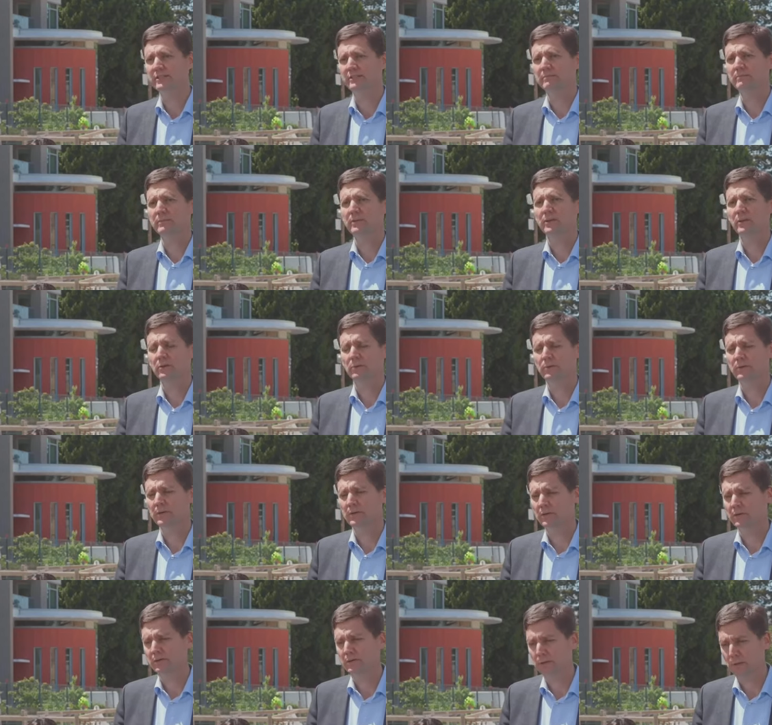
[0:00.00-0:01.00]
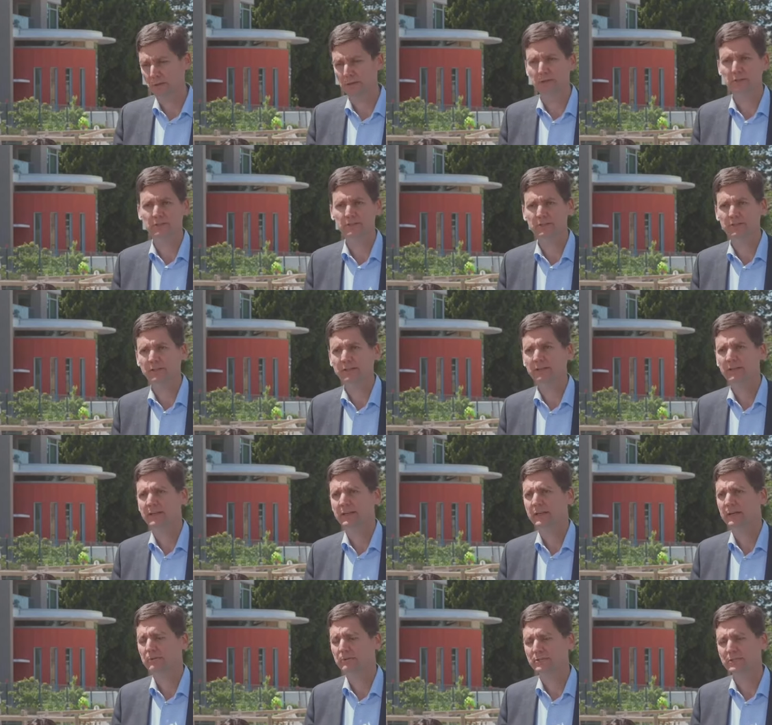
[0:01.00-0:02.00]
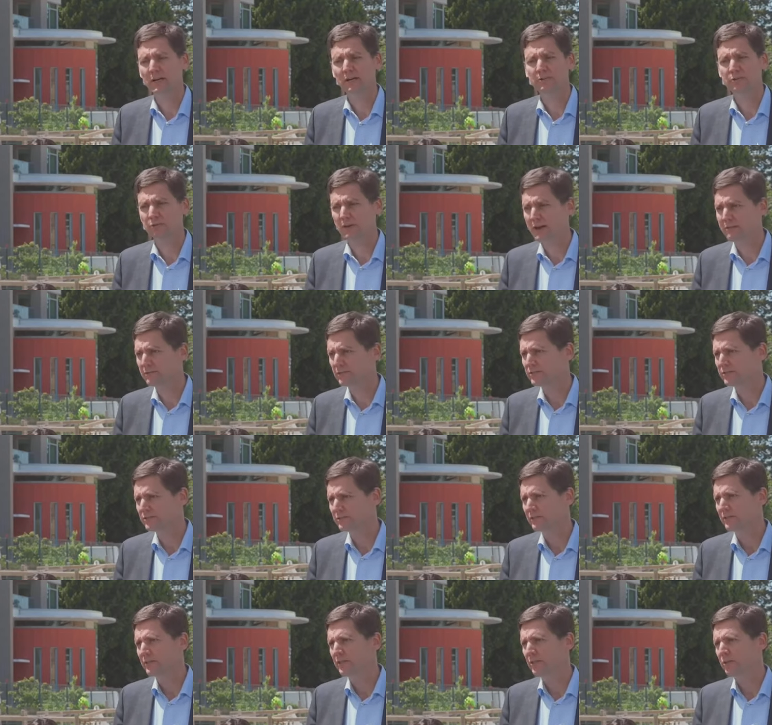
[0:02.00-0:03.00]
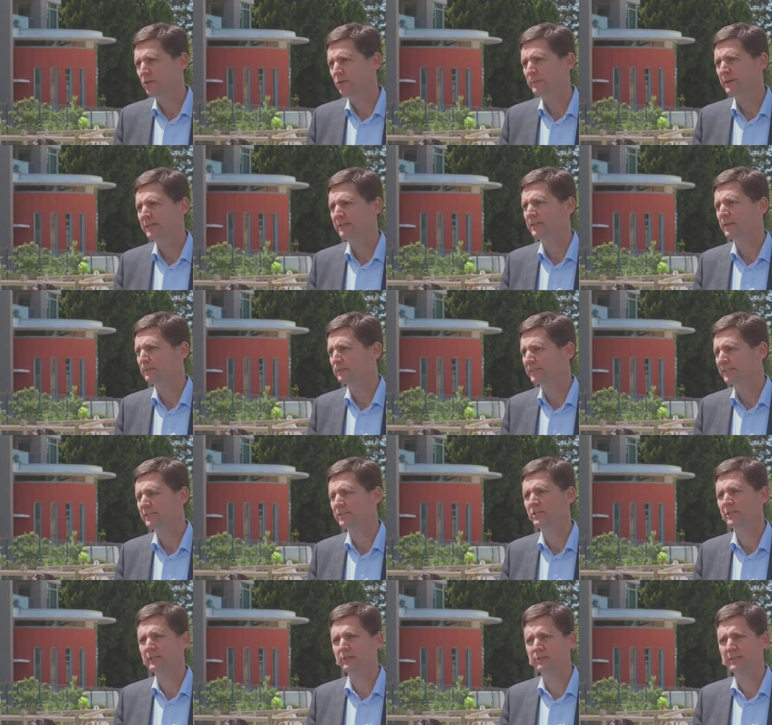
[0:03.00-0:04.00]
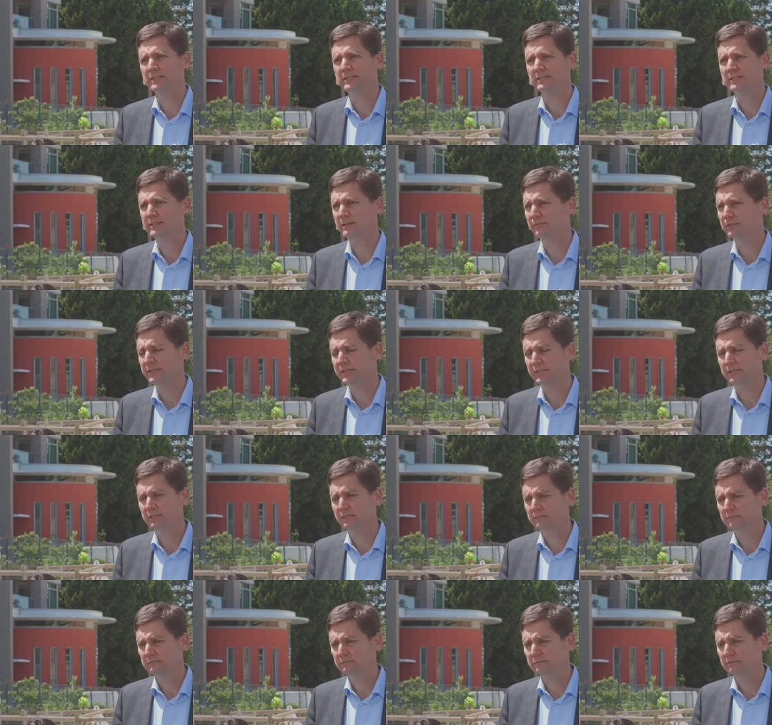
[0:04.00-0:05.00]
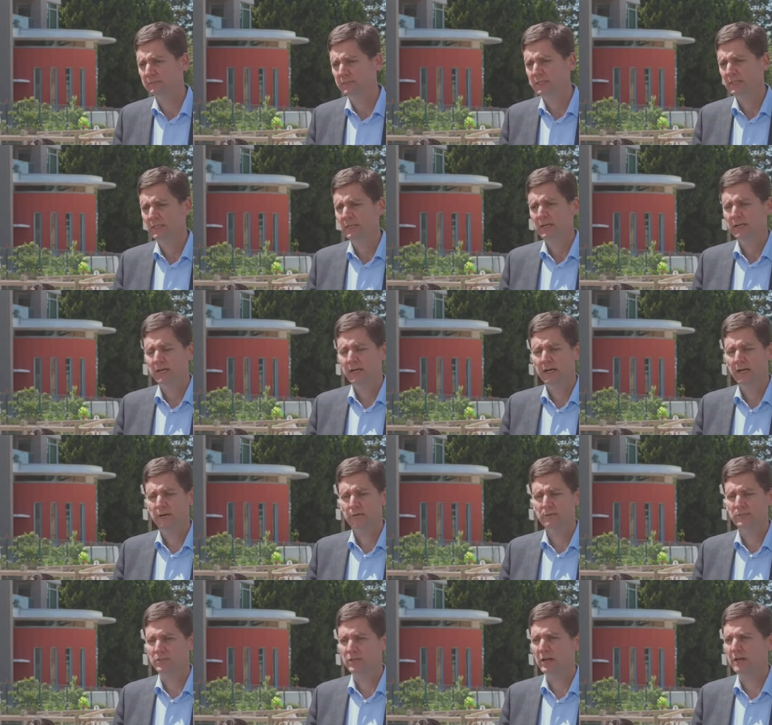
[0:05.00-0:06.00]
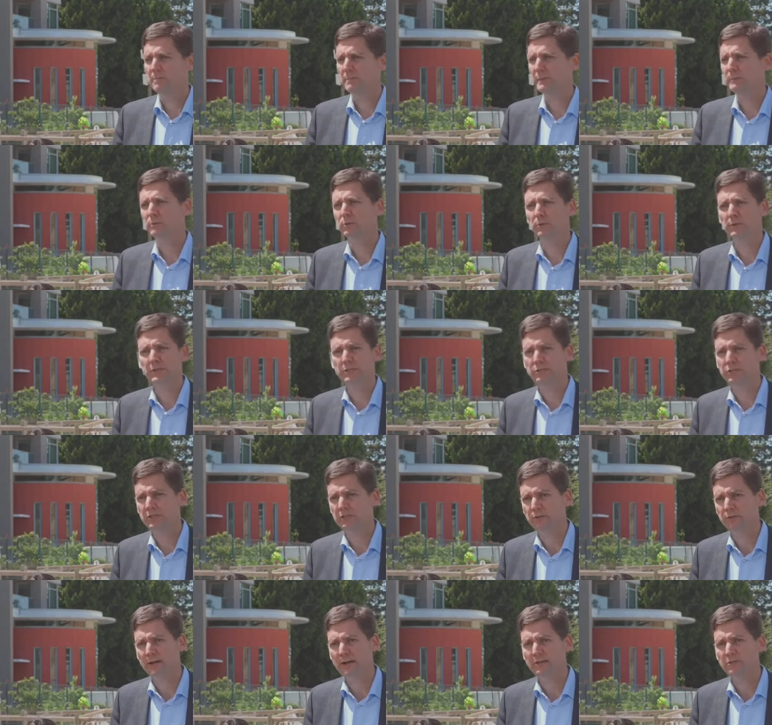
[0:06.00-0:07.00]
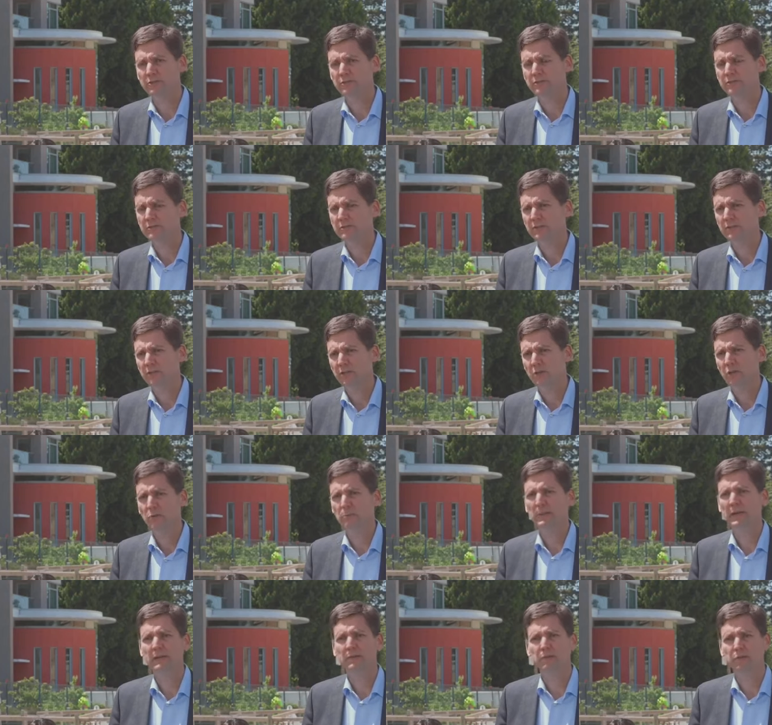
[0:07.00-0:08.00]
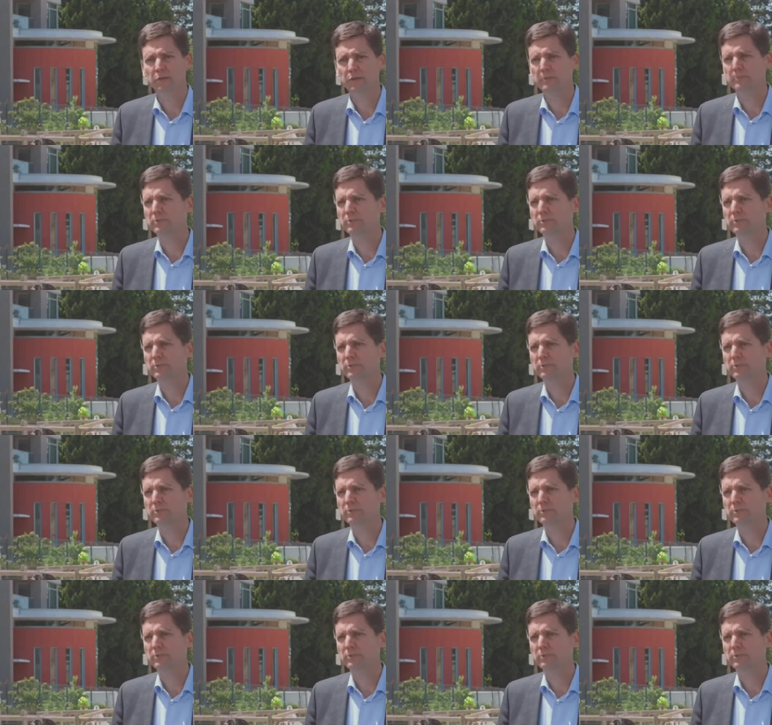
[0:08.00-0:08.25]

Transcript: system were lawyers. It was not drivers who paid double-digit increases every year. It was not people who were injured in crashes who paid